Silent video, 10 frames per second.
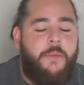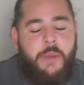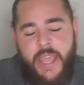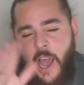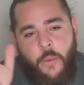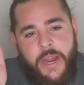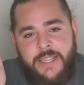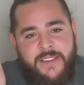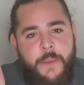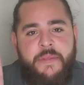But yeah, I went
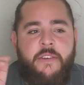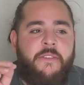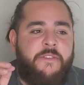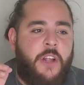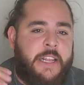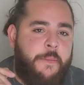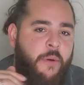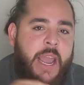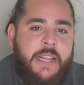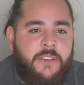in depth of like the
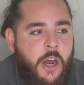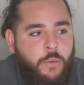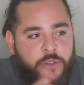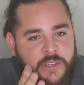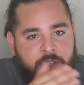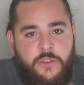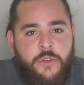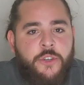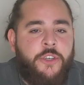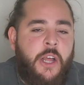brands that I was
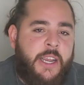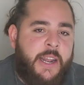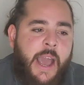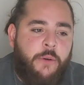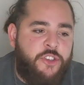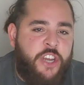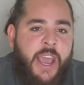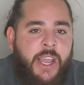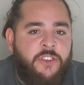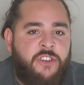into, like and how it
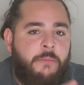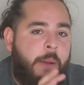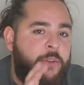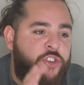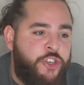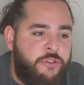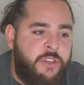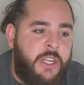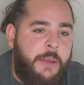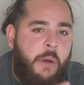changed and my
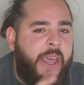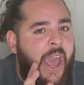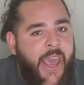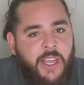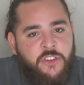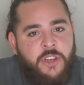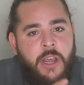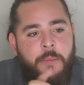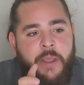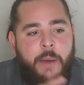maturity and my age
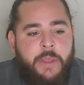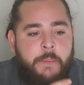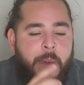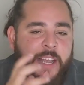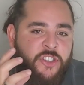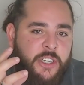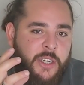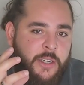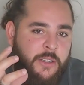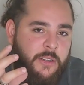becoming a major
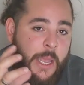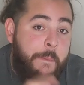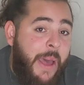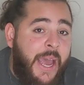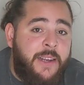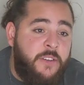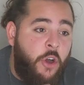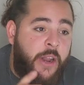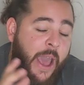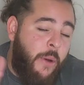impact
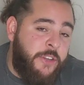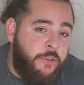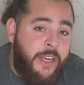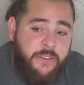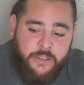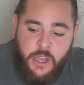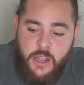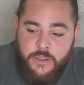on how I dress.